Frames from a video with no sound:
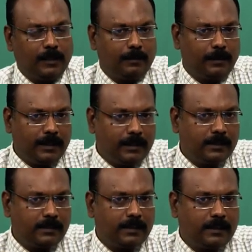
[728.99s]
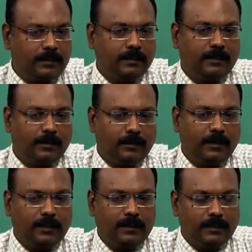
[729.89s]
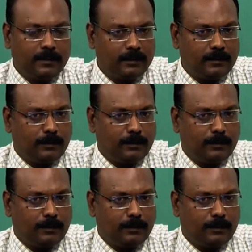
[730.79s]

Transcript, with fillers: Now, in this case, not the uh,